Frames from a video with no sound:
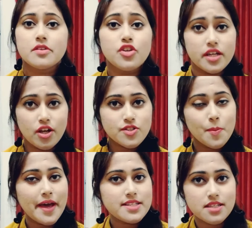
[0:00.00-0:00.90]
You can
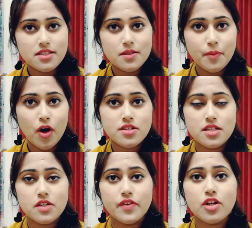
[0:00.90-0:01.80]
also buy a single box
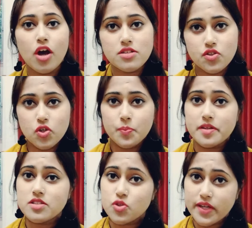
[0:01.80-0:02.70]
and it will cost you
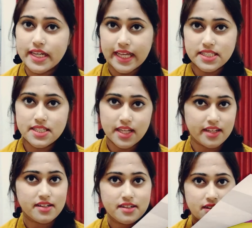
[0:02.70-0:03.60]
Rs 399.